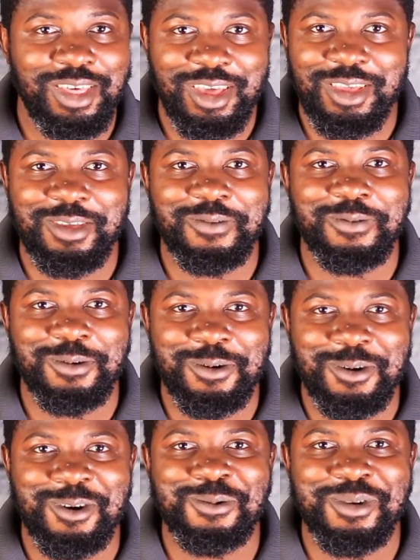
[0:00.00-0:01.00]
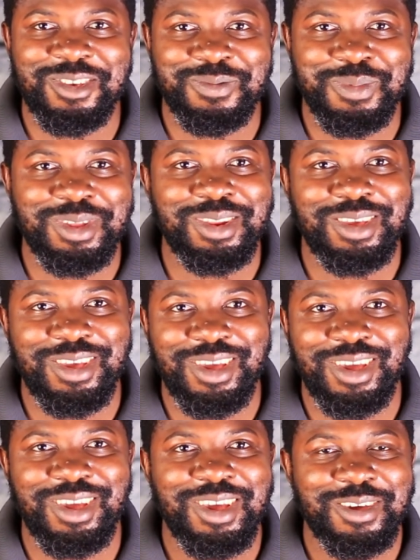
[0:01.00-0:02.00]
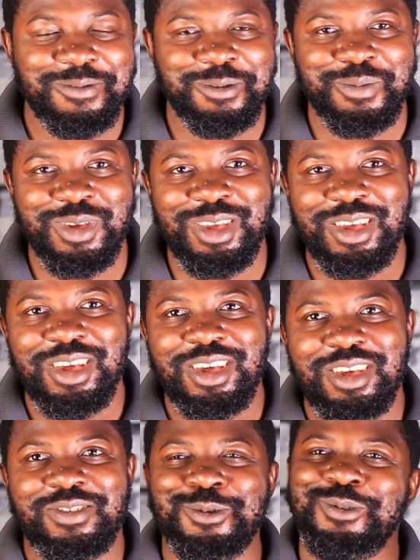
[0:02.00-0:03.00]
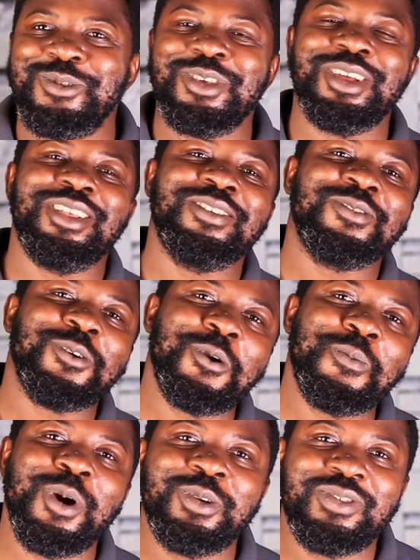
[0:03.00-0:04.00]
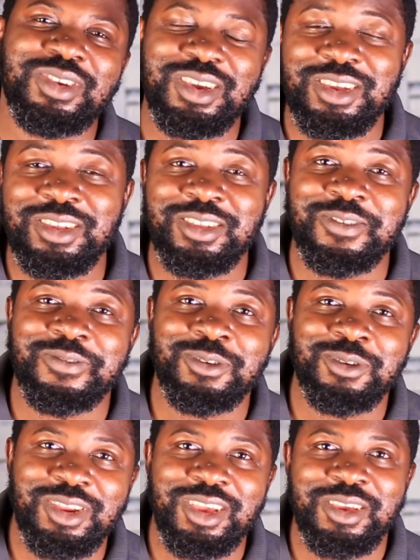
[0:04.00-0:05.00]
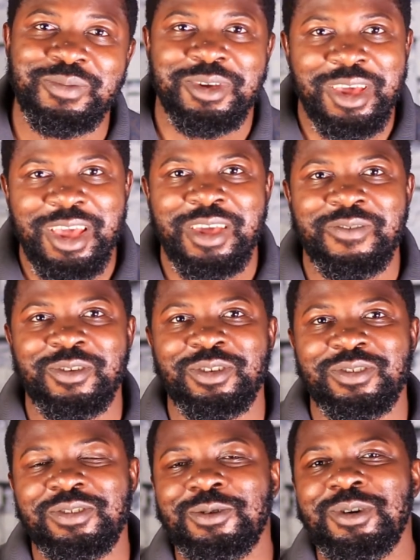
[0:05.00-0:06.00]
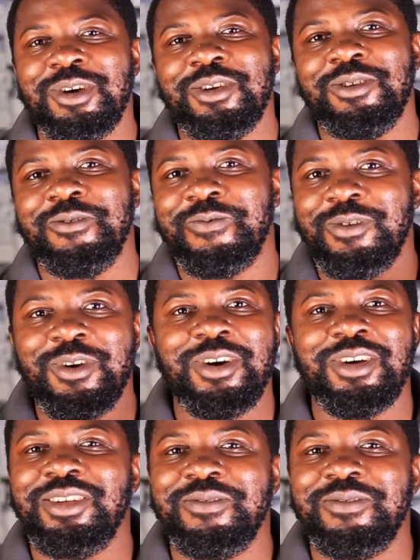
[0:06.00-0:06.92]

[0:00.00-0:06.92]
thank you for always being here for me. So today let's talk about interview day behavior. So you've got